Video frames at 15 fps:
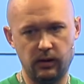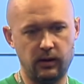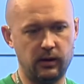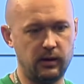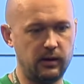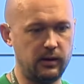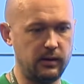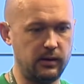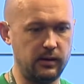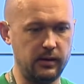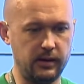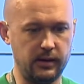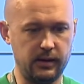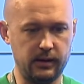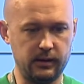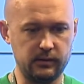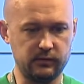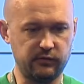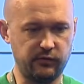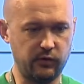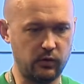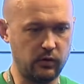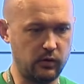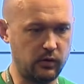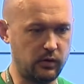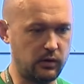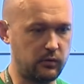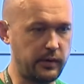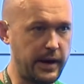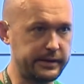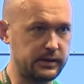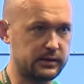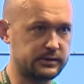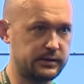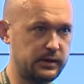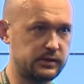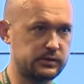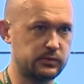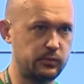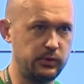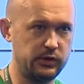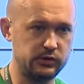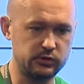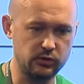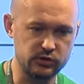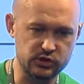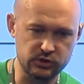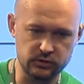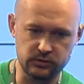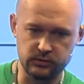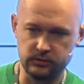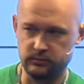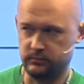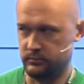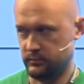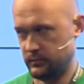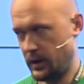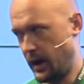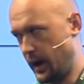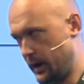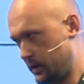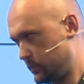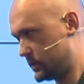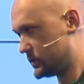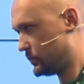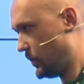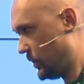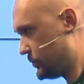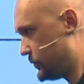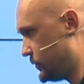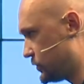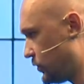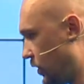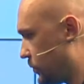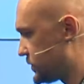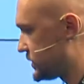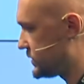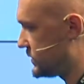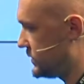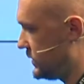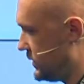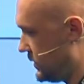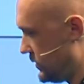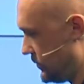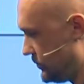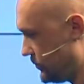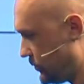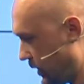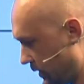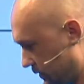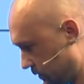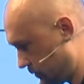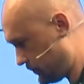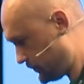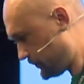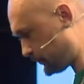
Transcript: And for write access, we're researching atomic swaps pattern.